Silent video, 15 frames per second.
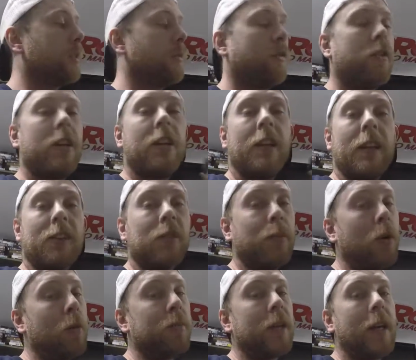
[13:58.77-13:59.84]
I'm afraid you're going to have to
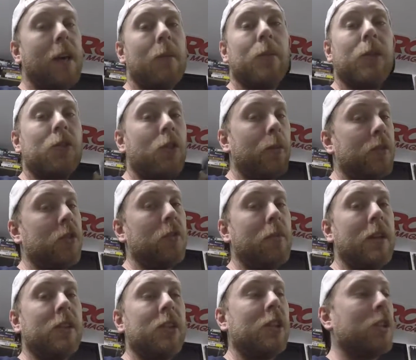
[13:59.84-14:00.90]
pop down, but drop us a
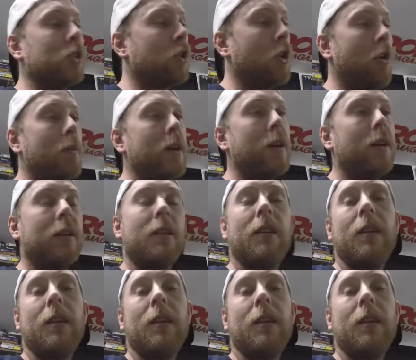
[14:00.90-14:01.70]
message, comment.